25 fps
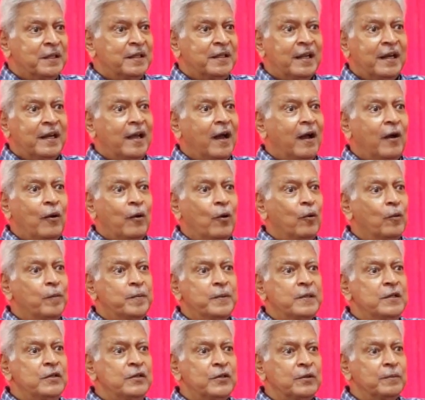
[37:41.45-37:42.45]
that are
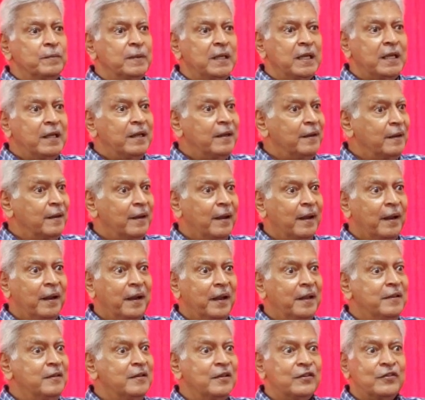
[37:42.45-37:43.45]
open to me in